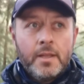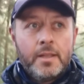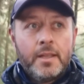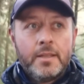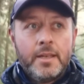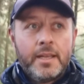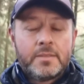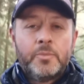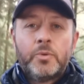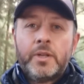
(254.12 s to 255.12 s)
and then the
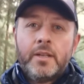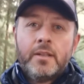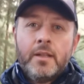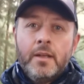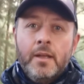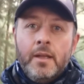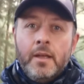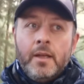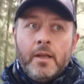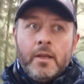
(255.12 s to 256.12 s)
next morning
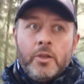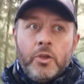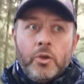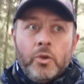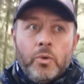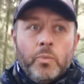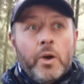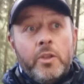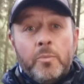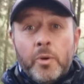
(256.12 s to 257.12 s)
you
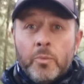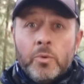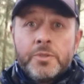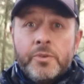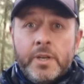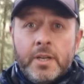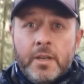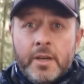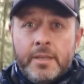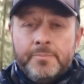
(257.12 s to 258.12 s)
put water in at
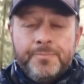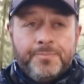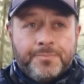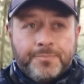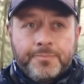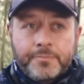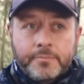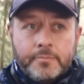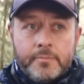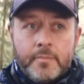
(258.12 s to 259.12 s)
night,
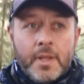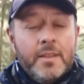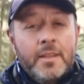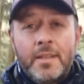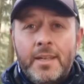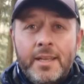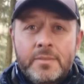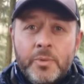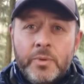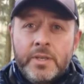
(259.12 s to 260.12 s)
and then the
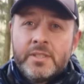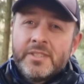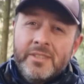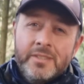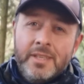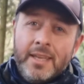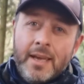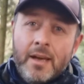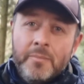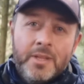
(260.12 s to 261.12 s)
next morning, as soon as you
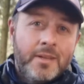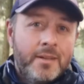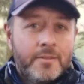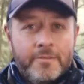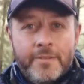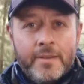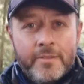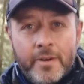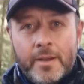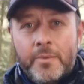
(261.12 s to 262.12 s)
get up, you don't have to
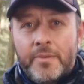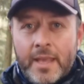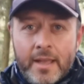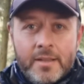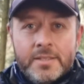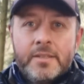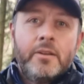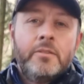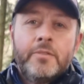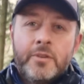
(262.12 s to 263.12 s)
faff around with getting a
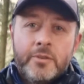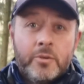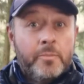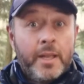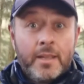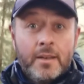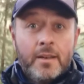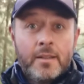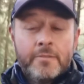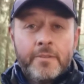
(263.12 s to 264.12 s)
stove on or making
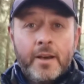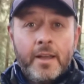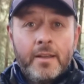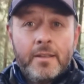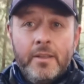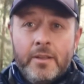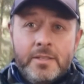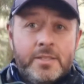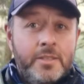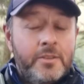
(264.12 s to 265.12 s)
another fire. You
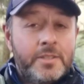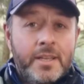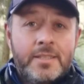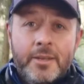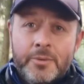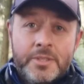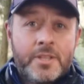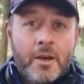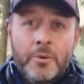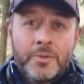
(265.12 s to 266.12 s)
can just use this. It will
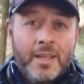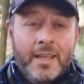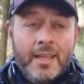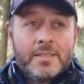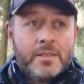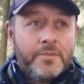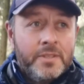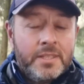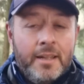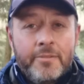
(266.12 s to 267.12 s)
just hold the heat. So if
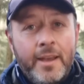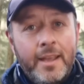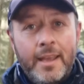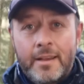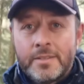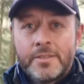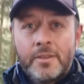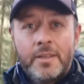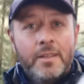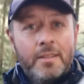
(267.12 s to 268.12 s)
you slept for 8 hours
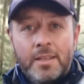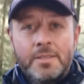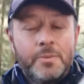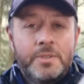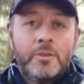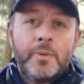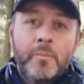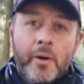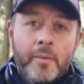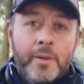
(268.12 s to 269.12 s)
solid, this will still be
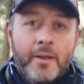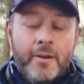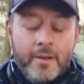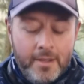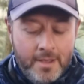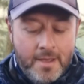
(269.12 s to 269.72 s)
piping hot